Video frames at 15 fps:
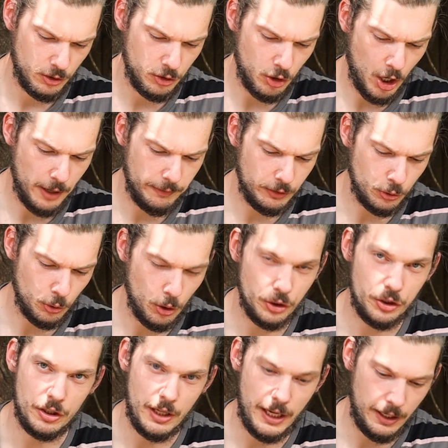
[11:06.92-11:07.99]
die of
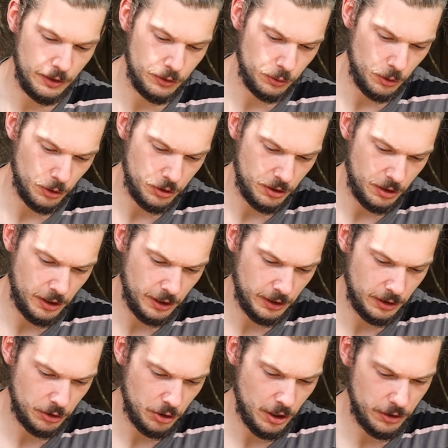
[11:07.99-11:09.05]
exhaustion, heat exhaustion, I
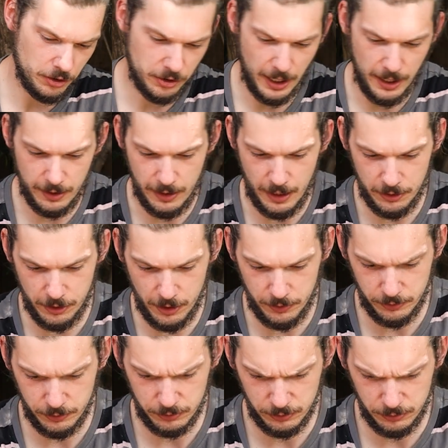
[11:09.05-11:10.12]
reckon, trying to skate in that stuff.